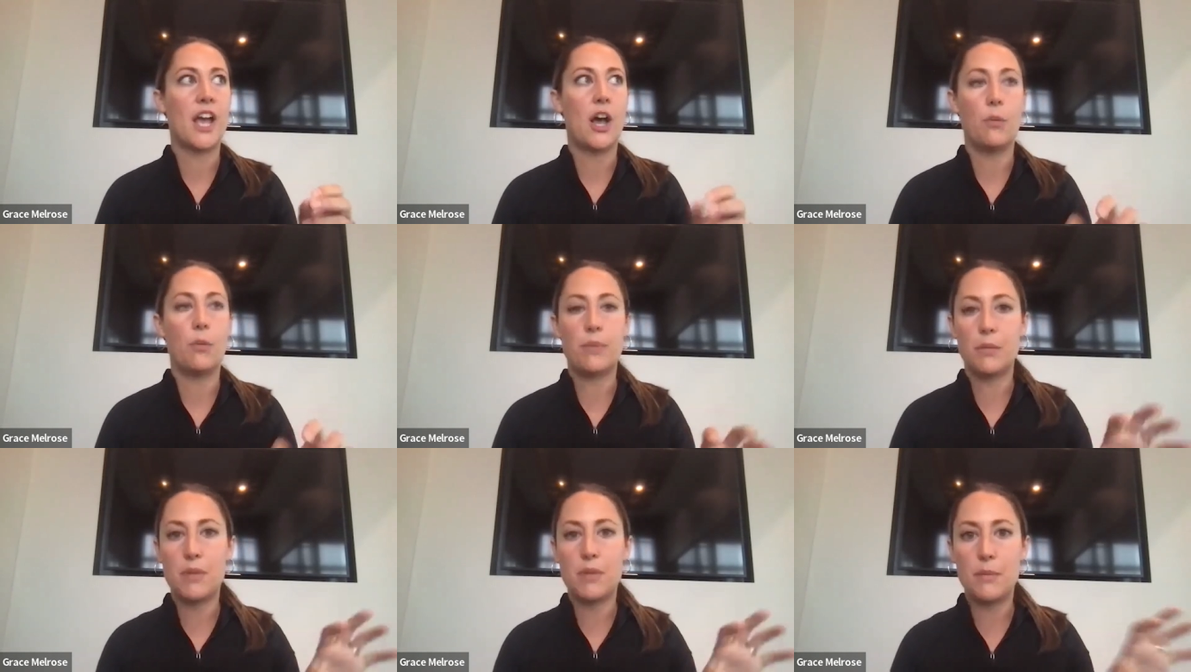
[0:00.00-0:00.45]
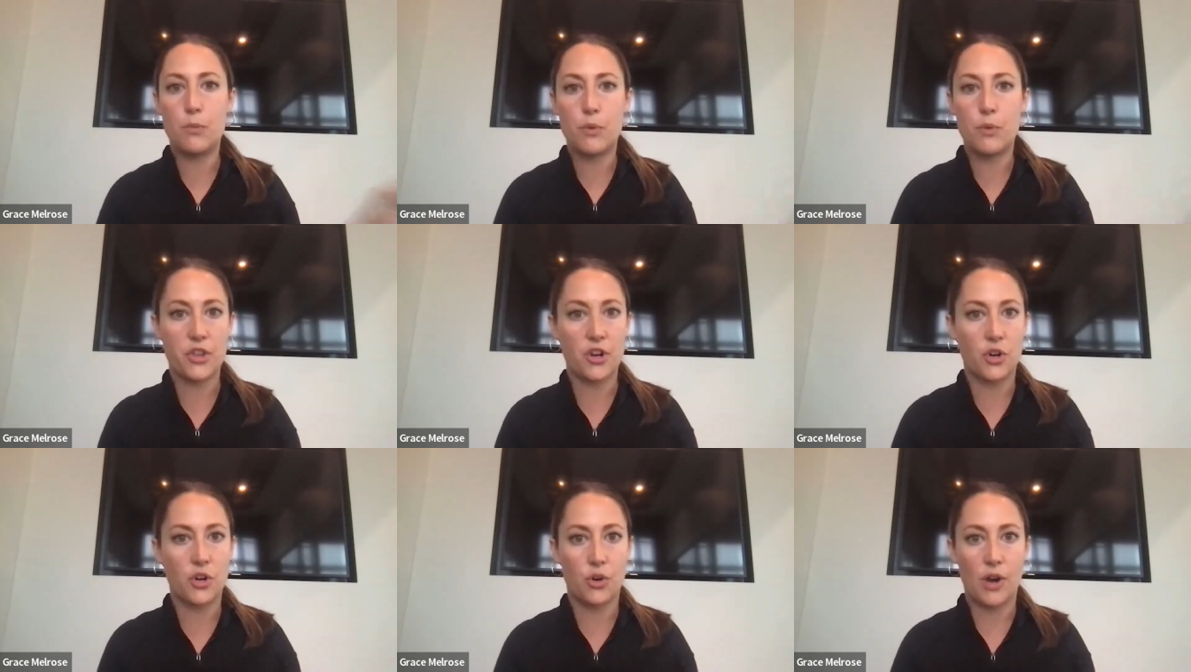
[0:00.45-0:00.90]
helping people with
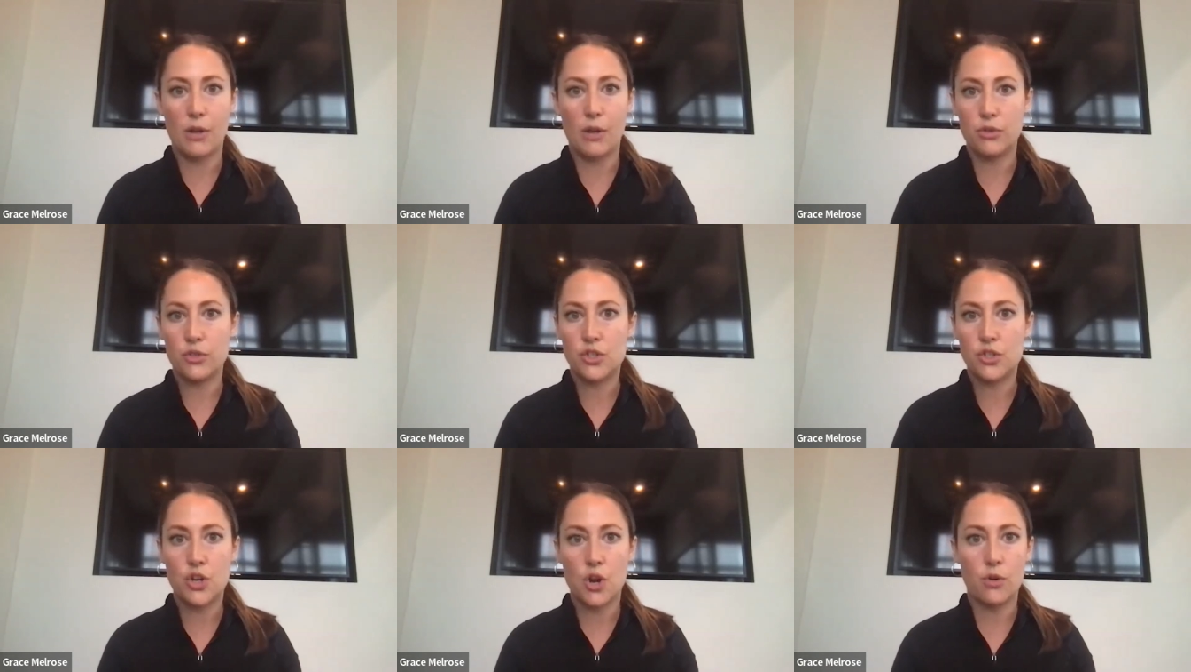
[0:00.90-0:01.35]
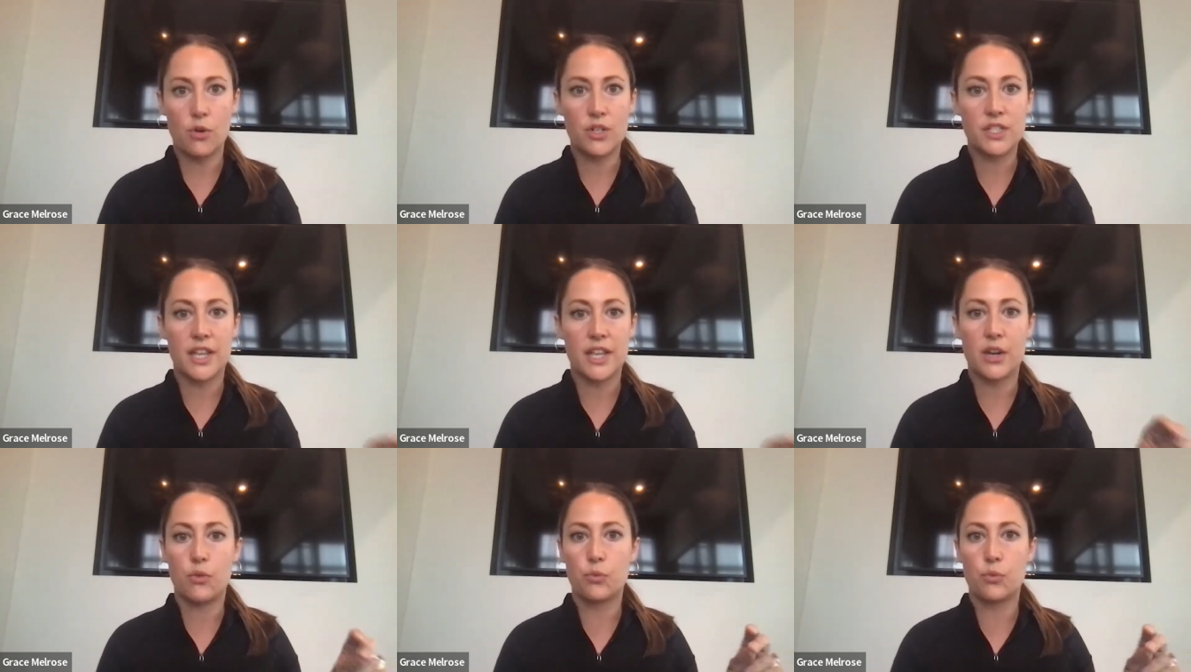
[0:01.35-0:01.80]
their ground strokes
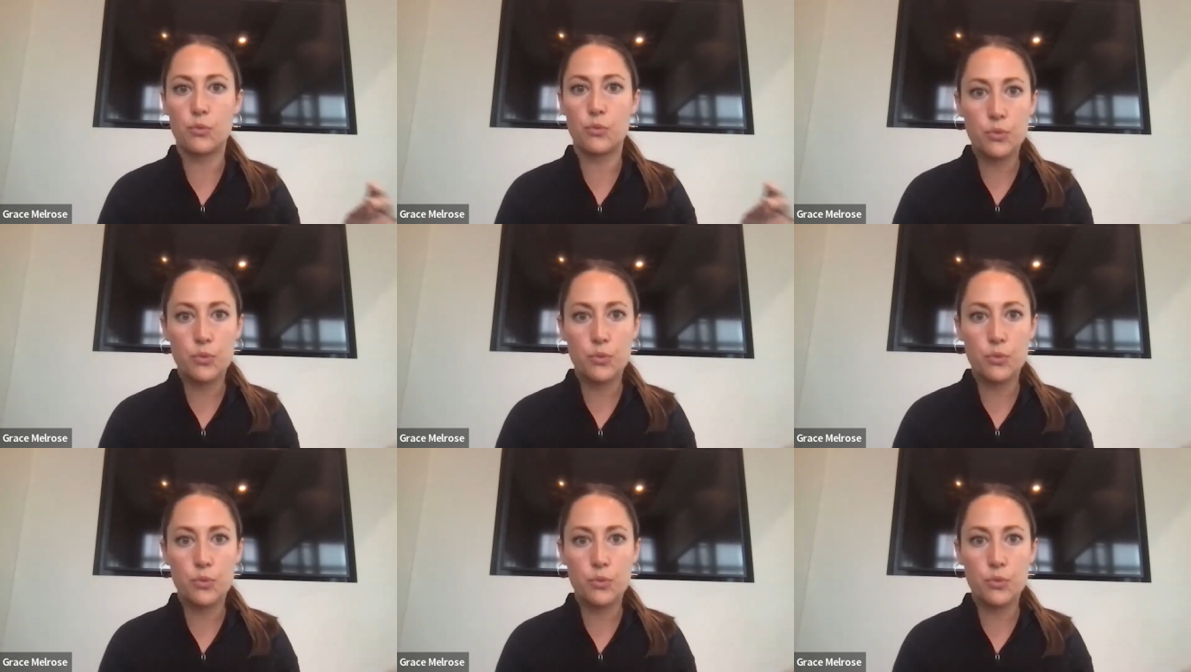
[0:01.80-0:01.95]
like